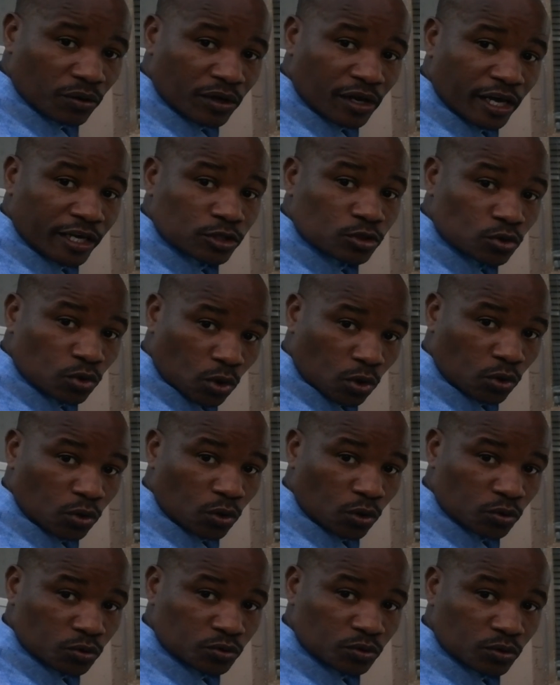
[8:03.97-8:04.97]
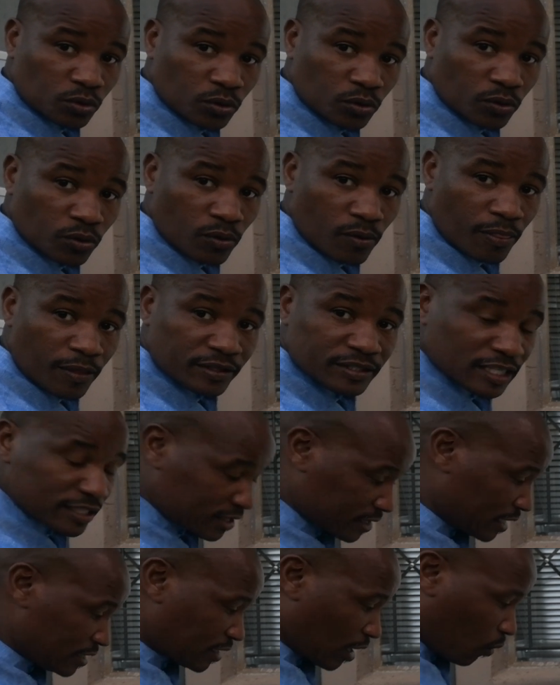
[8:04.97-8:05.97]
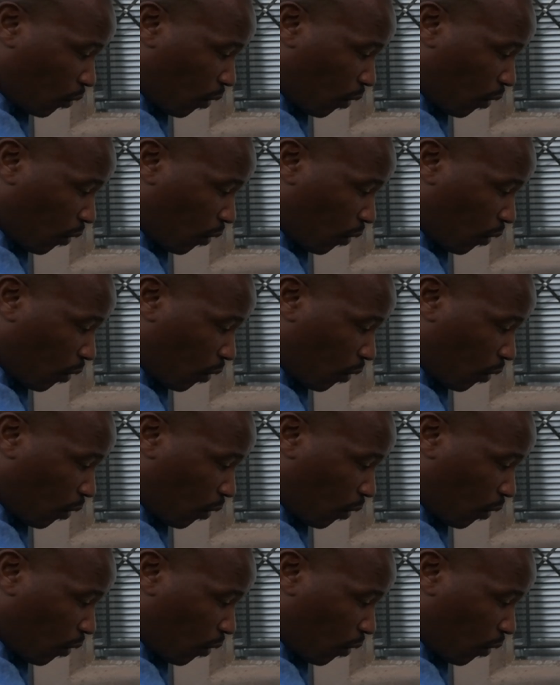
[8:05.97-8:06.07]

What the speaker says: at no load, the stator